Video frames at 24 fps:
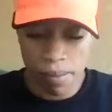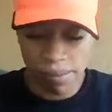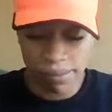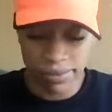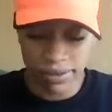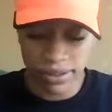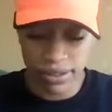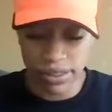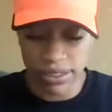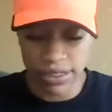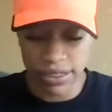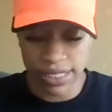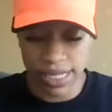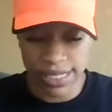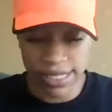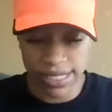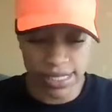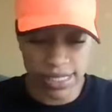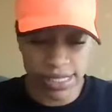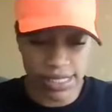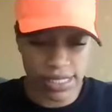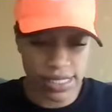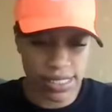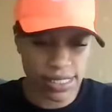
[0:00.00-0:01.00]

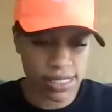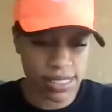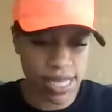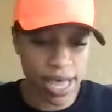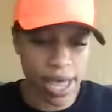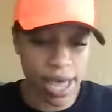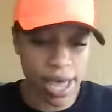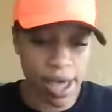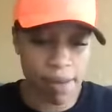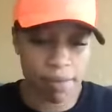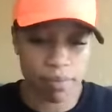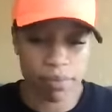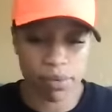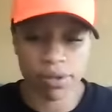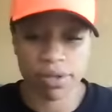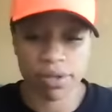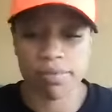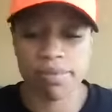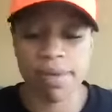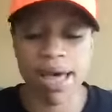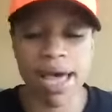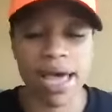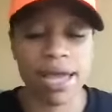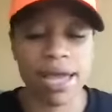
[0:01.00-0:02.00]
I'm
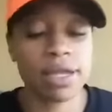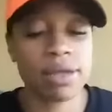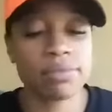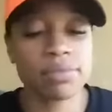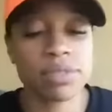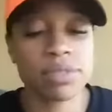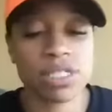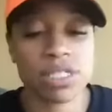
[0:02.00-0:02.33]
pulling mine up